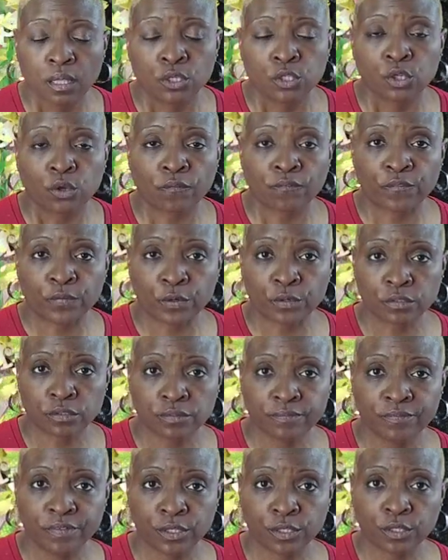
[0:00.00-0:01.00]
your first
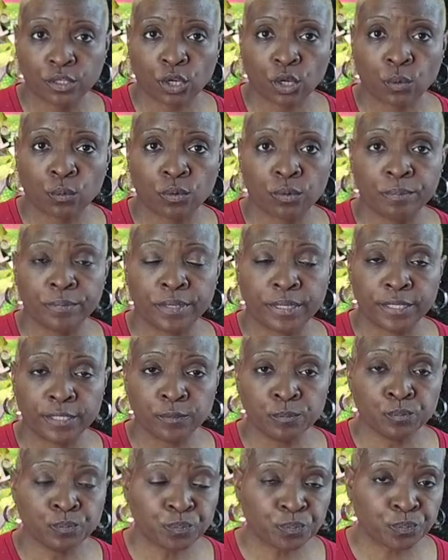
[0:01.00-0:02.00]
video will be